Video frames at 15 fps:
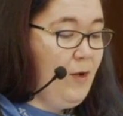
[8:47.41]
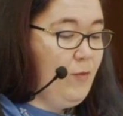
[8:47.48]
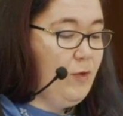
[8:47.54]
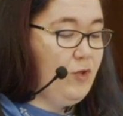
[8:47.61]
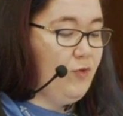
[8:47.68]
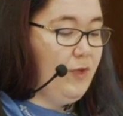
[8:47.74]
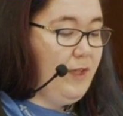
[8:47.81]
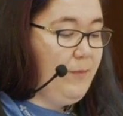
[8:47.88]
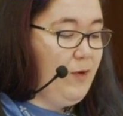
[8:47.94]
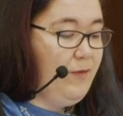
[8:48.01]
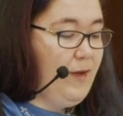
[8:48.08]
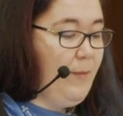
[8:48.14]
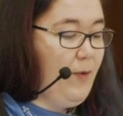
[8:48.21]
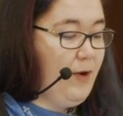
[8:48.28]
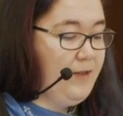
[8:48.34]
which really
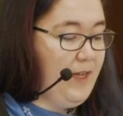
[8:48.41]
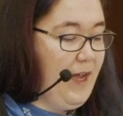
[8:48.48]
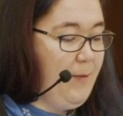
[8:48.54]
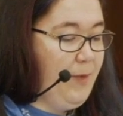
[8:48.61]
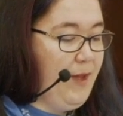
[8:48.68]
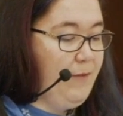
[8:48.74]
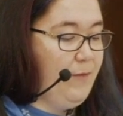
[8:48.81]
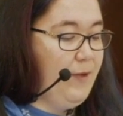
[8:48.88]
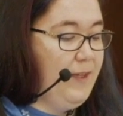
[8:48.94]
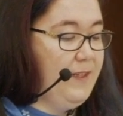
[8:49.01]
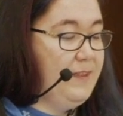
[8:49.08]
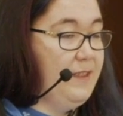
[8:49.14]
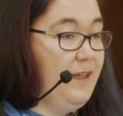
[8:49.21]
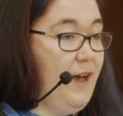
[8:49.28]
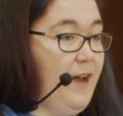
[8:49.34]
moved up our timeline for
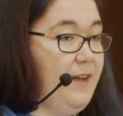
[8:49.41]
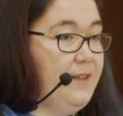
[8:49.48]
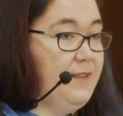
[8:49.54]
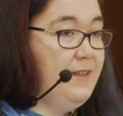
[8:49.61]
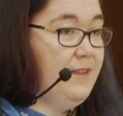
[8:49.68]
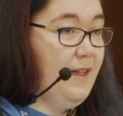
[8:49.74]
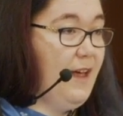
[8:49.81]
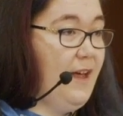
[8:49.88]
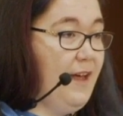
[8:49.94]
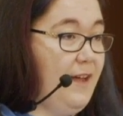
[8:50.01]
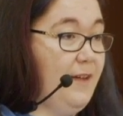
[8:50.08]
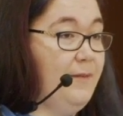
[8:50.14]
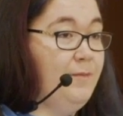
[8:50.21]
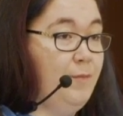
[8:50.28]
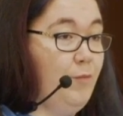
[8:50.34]
this and got us
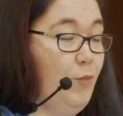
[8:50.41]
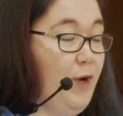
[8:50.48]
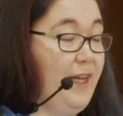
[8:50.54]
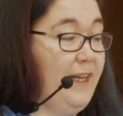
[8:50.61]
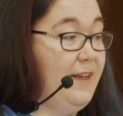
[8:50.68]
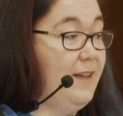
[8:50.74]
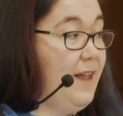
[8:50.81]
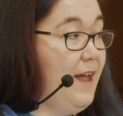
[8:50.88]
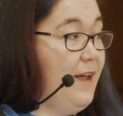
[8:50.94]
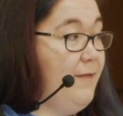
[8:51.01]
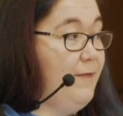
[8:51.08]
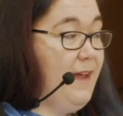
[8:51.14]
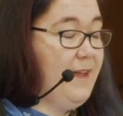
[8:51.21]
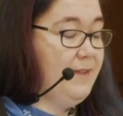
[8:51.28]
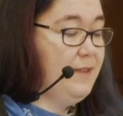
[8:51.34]
bringing it
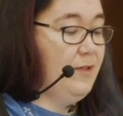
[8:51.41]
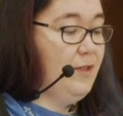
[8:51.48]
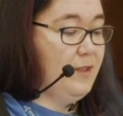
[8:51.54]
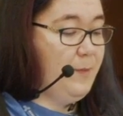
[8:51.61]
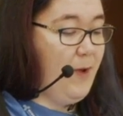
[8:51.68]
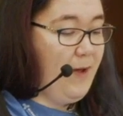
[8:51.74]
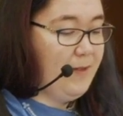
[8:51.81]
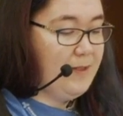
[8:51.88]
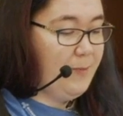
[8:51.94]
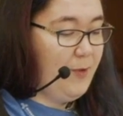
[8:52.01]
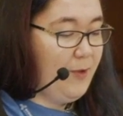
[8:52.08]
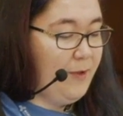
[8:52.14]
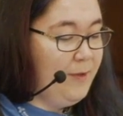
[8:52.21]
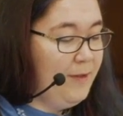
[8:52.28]
live as soon as possible.